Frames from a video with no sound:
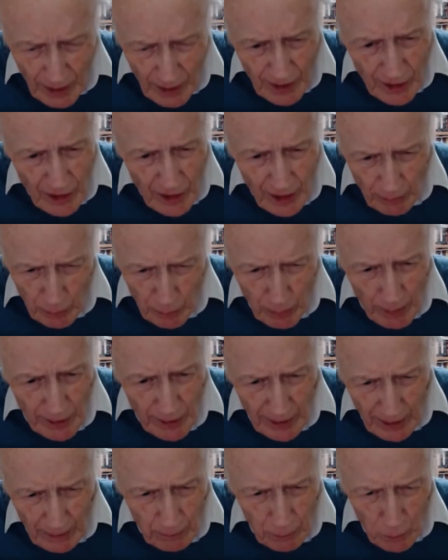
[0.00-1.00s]
I ended up
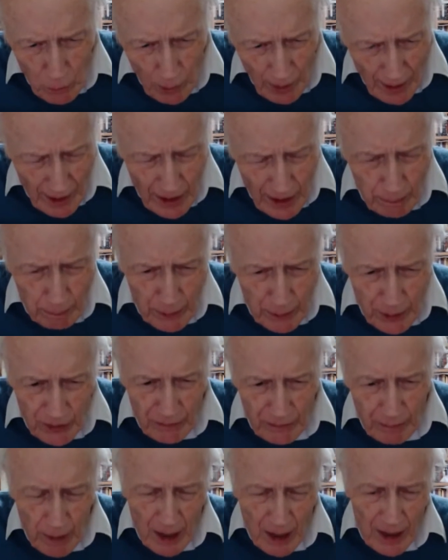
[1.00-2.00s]
spending quite a bit
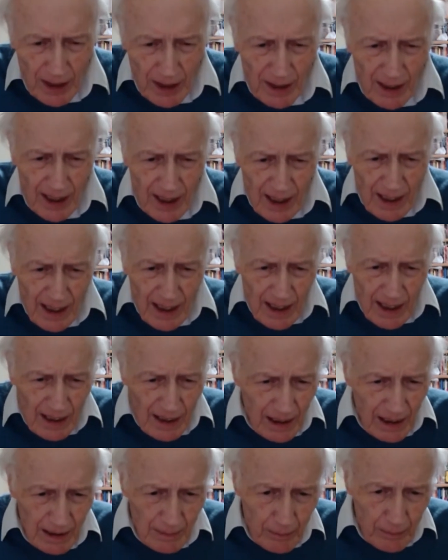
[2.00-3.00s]
of my
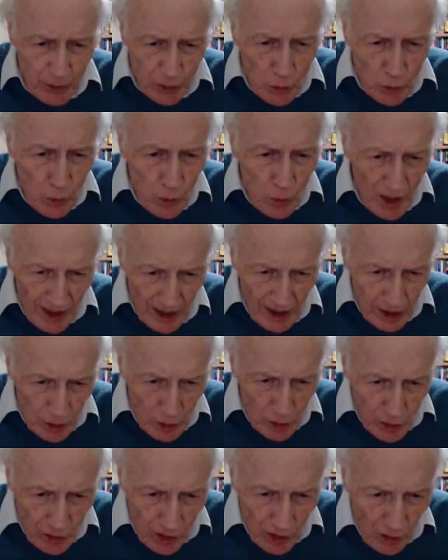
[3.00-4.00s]
school
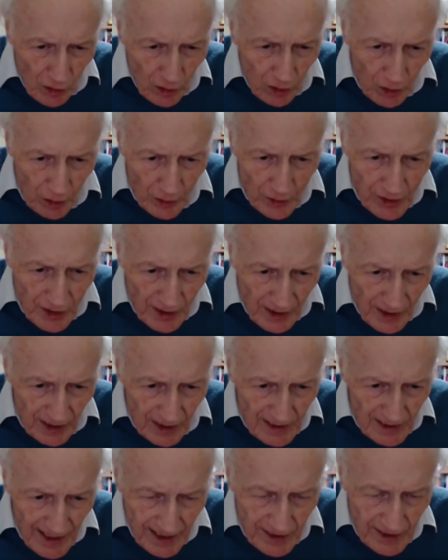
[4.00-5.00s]
hours
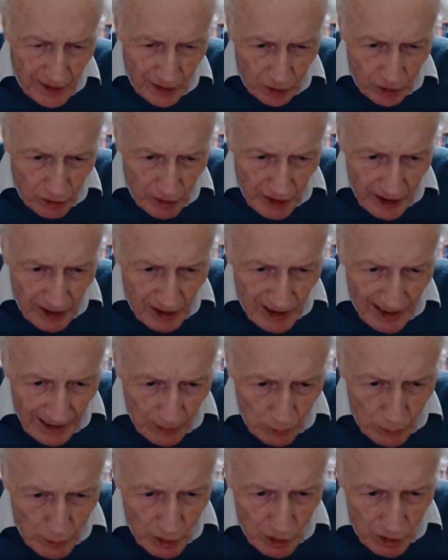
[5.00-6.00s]
on Latin and Greek
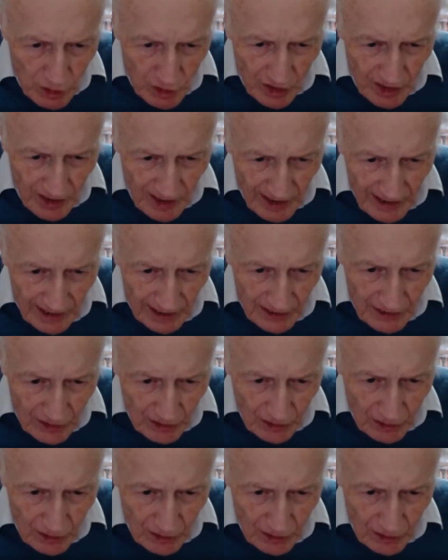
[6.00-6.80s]
languages and